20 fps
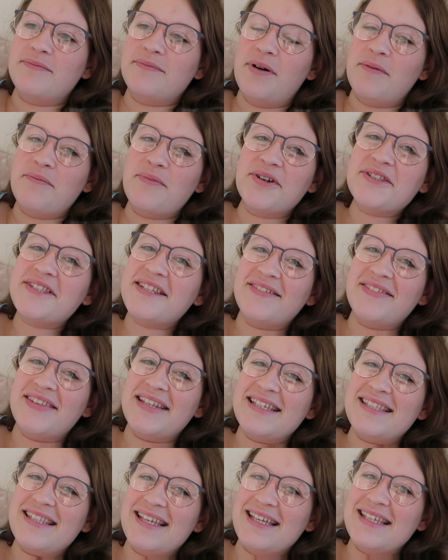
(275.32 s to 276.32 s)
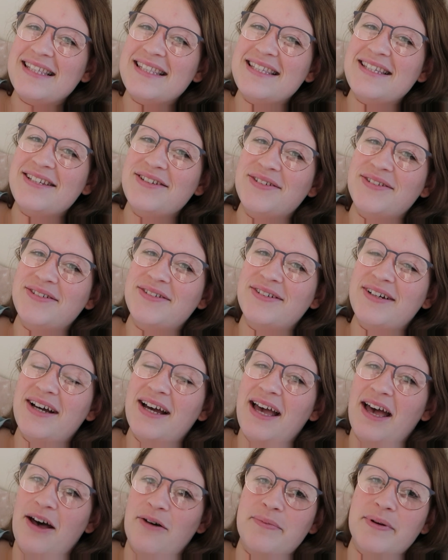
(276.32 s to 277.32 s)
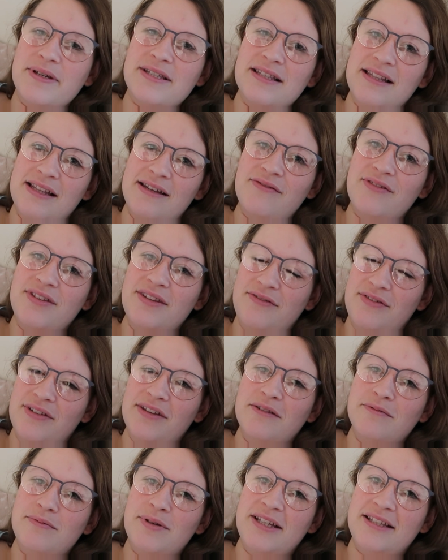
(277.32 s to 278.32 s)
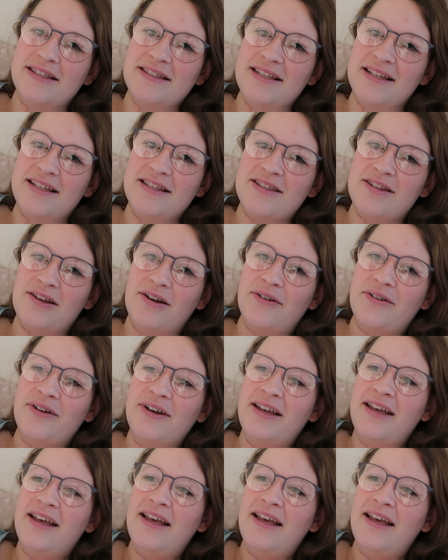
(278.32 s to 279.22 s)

But most of this is to help us live in the Philippines, and so